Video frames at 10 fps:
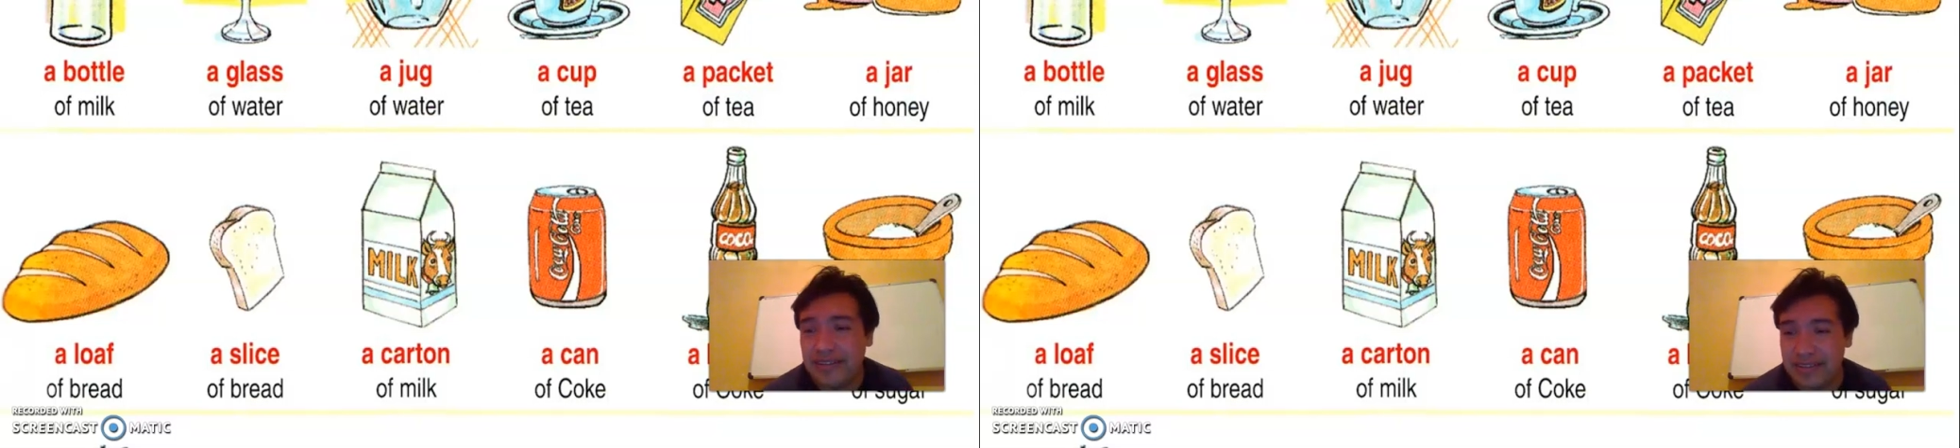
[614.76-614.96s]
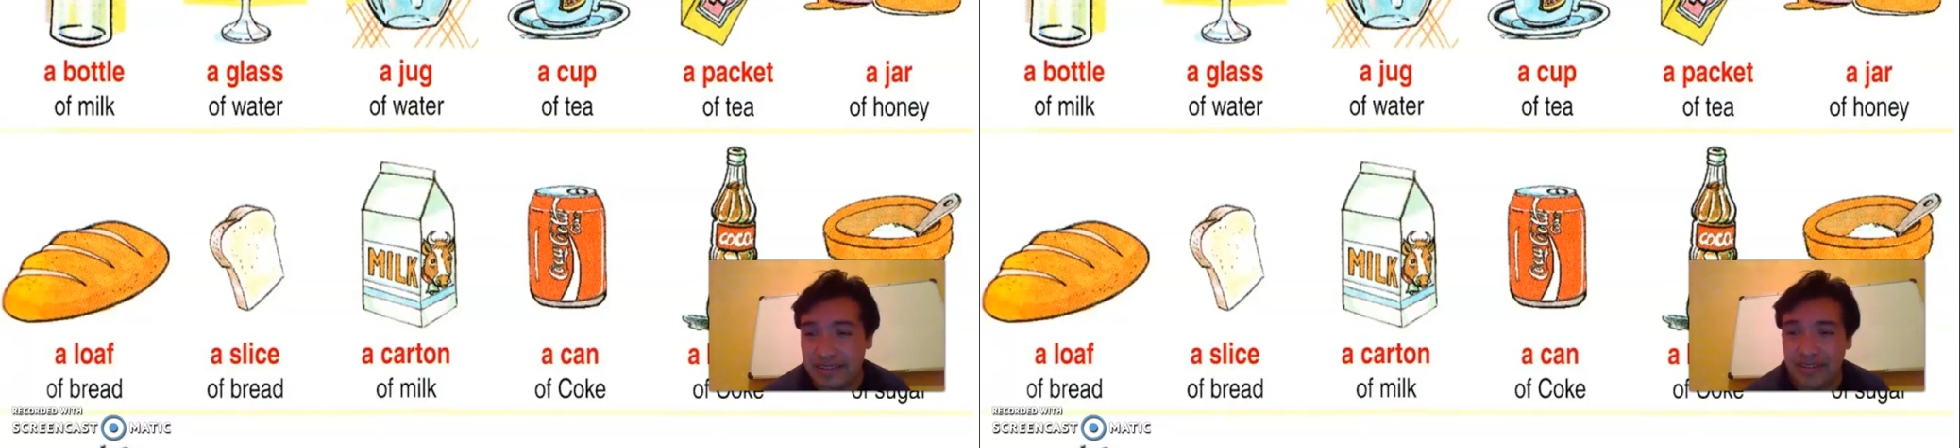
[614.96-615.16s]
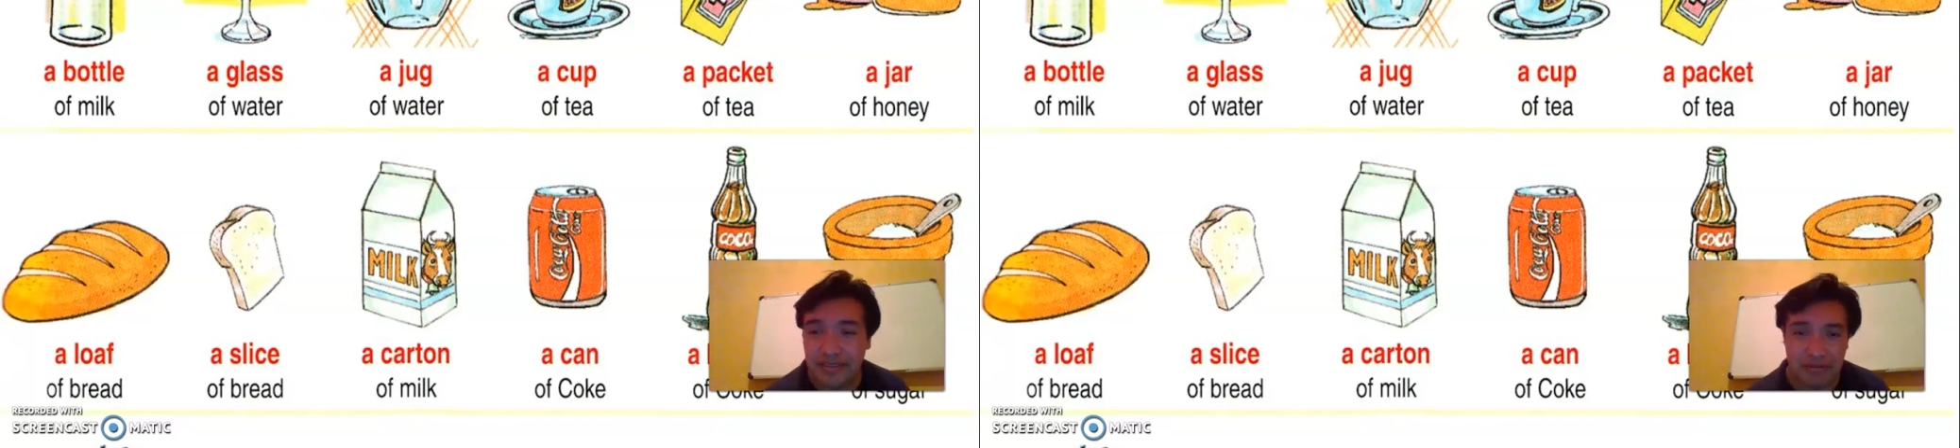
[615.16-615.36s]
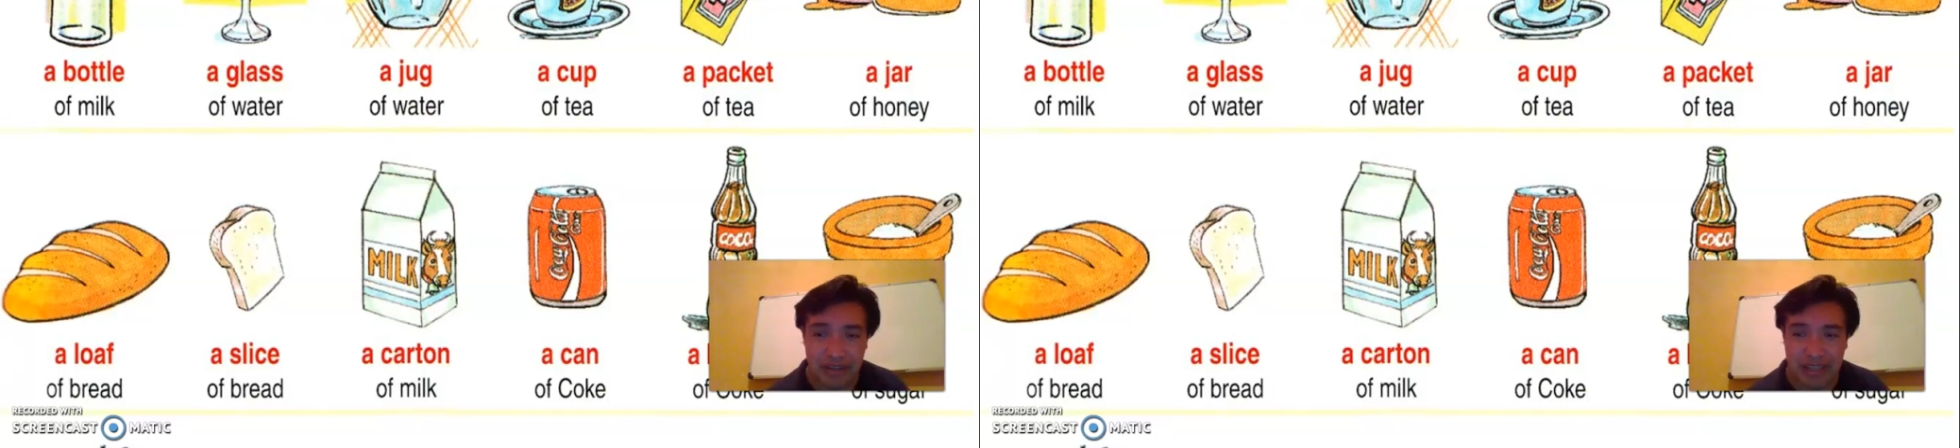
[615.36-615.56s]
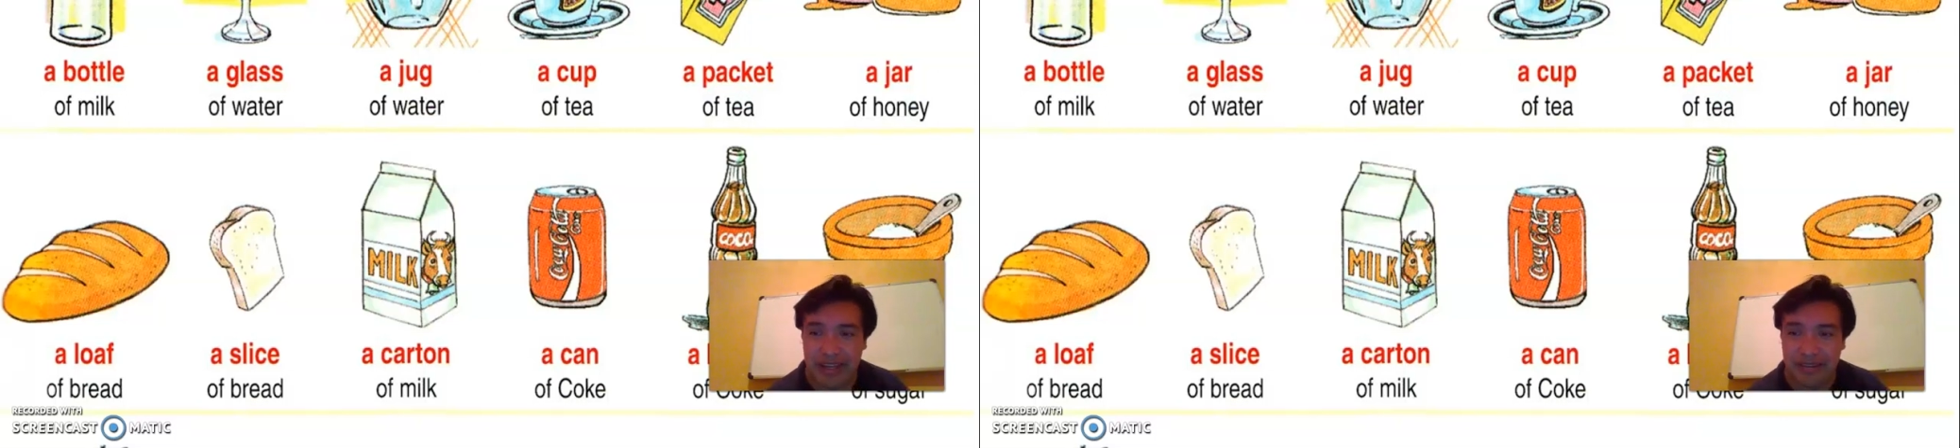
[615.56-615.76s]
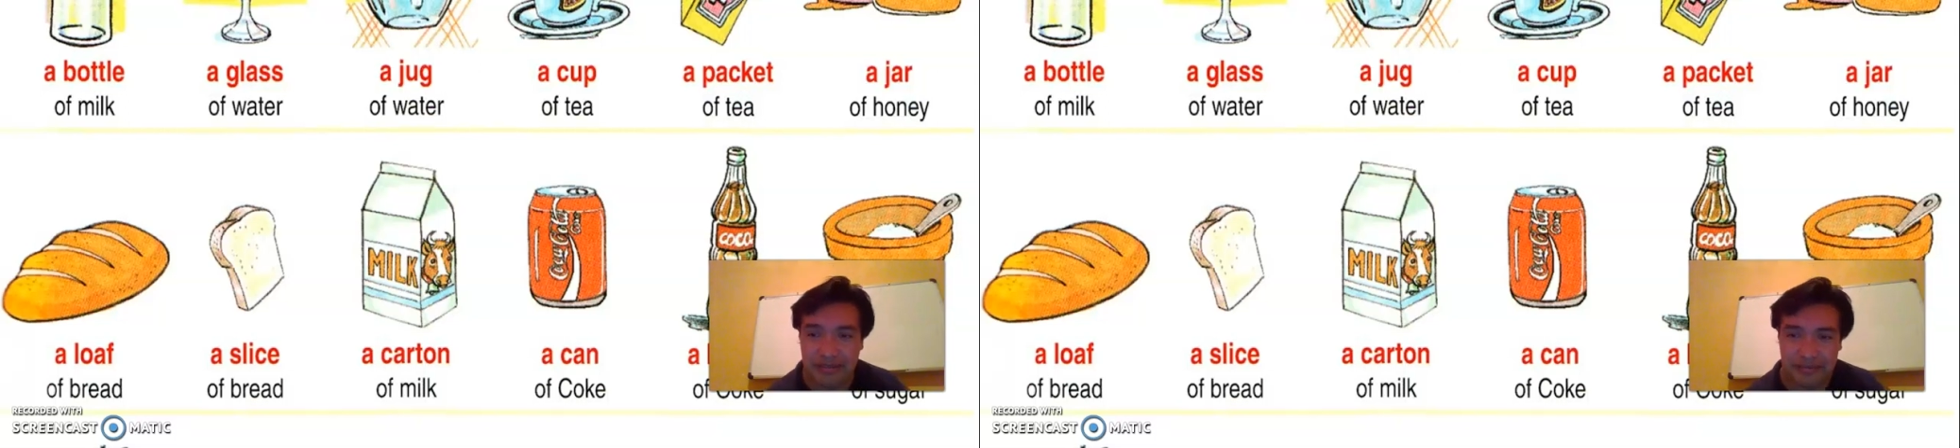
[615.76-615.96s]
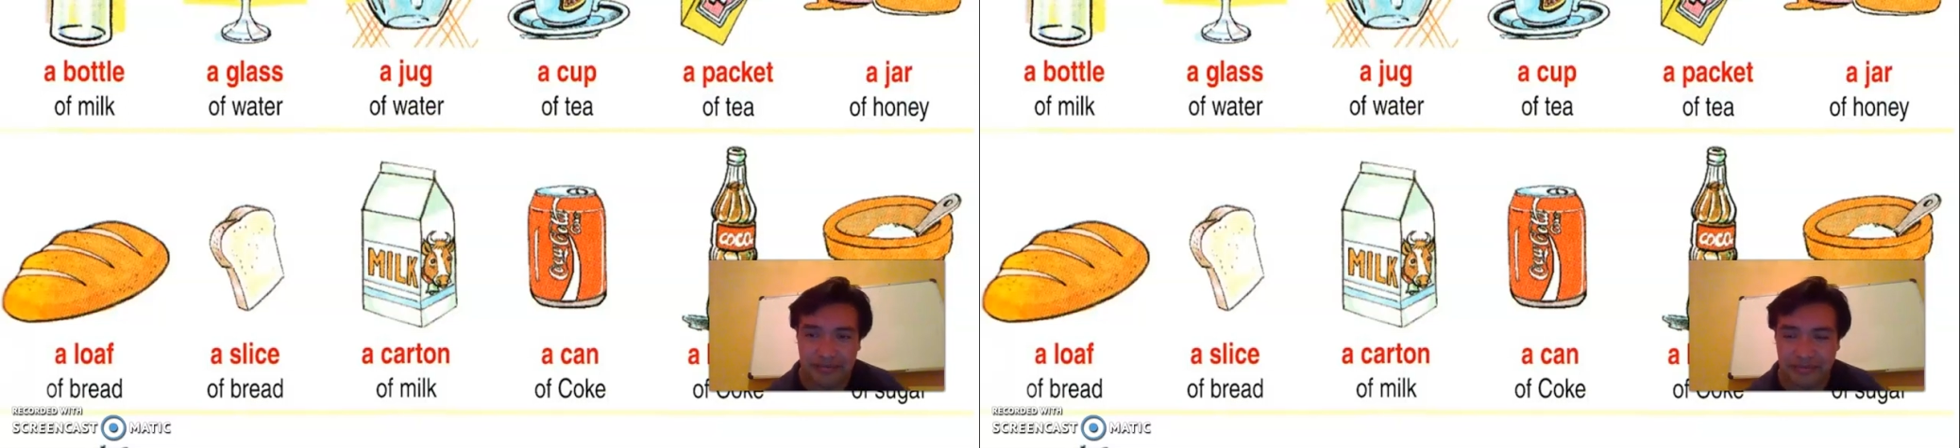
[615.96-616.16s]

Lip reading: let's see if we have